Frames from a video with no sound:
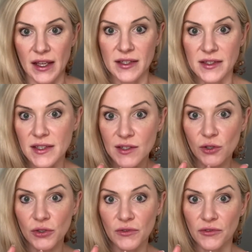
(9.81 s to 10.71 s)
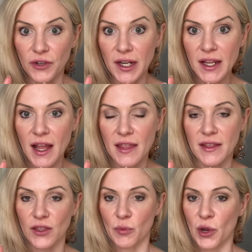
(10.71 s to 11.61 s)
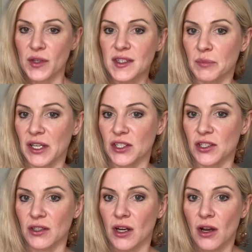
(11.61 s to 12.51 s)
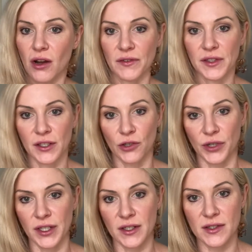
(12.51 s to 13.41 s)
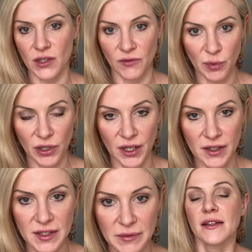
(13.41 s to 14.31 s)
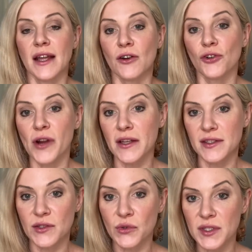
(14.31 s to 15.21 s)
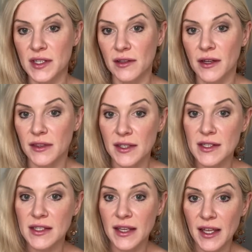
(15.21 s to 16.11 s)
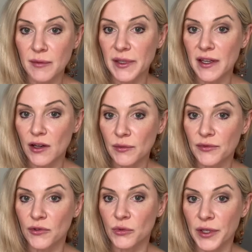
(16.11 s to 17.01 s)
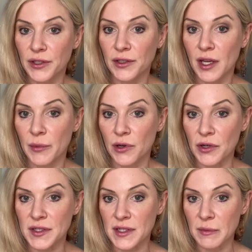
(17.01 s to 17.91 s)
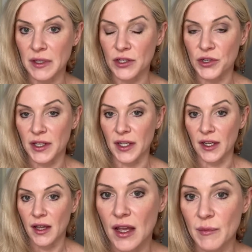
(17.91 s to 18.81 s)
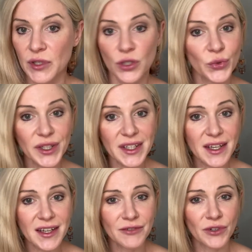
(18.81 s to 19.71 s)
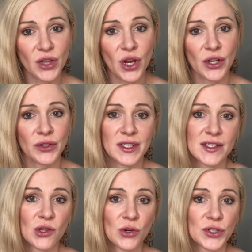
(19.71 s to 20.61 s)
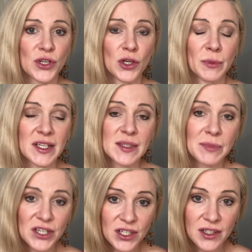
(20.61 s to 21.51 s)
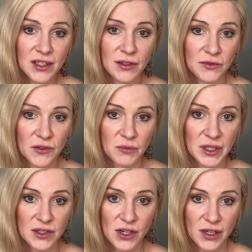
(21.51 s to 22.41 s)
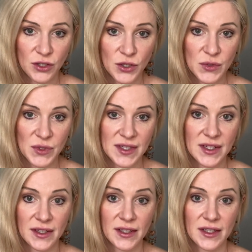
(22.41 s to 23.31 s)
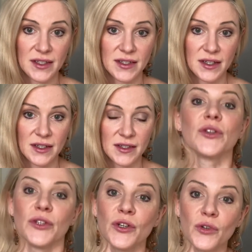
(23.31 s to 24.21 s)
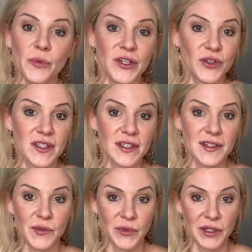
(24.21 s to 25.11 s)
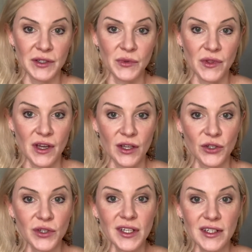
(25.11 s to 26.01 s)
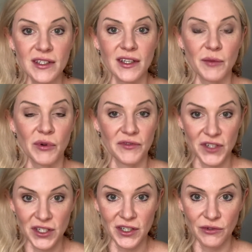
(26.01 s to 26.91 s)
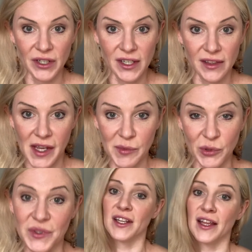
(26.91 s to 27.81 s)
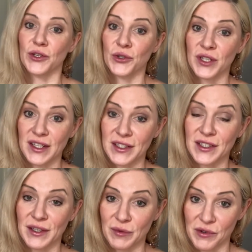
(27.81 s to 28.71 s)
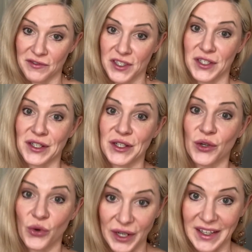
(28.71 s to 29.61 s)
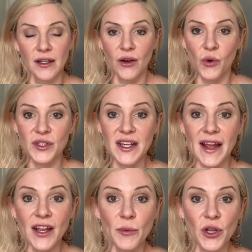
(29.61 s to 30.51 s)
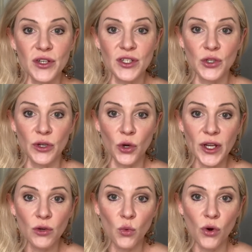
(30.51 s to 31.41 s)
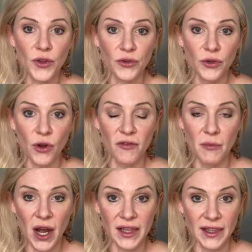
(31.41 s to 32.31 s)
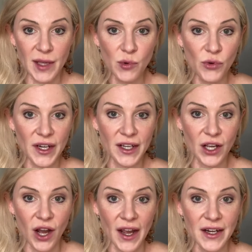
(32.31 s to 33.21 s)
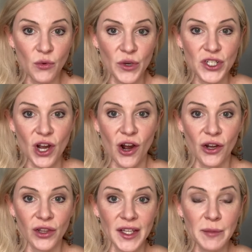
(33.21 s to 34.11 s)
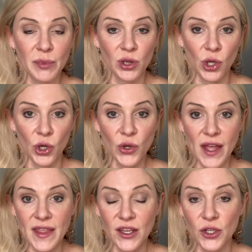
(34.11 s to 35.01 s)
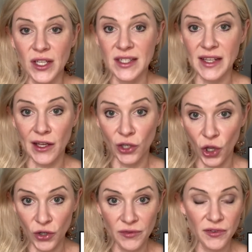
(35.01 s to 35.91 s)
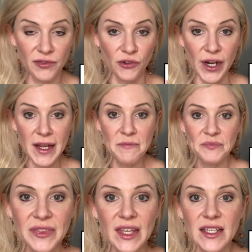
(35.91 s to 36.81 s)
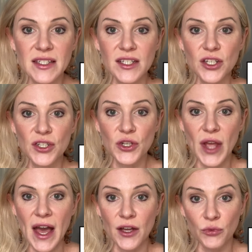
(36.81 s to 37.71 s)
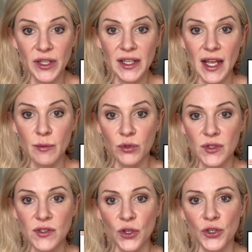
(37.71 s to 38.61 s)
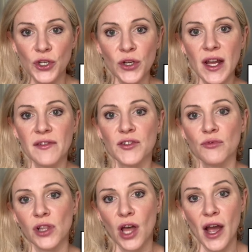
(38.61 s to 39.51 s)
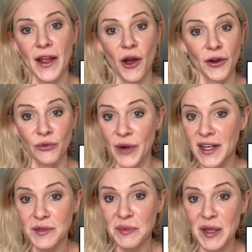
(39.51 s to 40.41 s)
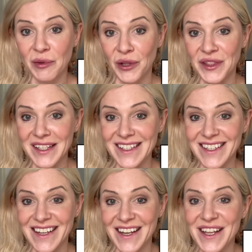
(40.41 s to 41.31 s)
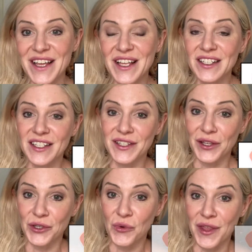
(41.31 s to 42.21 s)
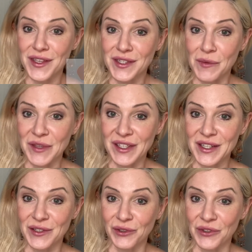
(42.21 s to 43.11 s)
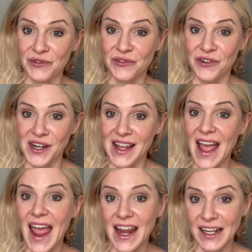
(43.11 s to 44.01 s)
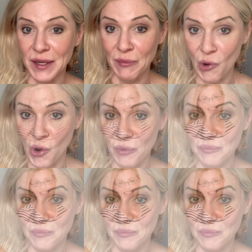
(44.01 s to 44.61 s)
this gluten-free? And then they'll post a picture of the ingredients of a product. Now, crowdsourcing like this can be helpful when you come across something tricky, but you really can't rely on this long term, especially if you've been diagnosed with celiac disease. You don't want to be trusting someone else with that. You need to get proficient at reading labels, and you need to get proficient quick. Well, today I'm going to do a quick walkthrough of my label reading guide, which I'll link below and that you can download for free. It teaches you how to read labels so you don't have to rely on random people on the internet to tell you whether something is gluten-free anymore.